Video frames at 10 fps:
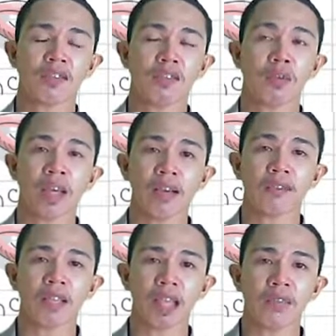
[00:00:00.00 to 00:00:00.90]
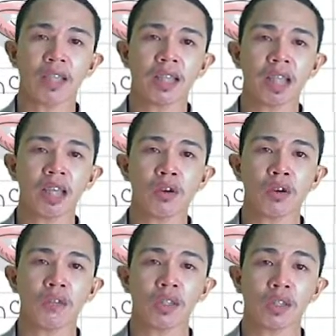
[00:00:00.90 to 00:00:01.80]
So we have 70
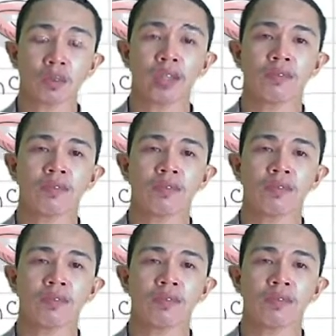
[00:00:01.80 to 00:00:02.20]
over 12.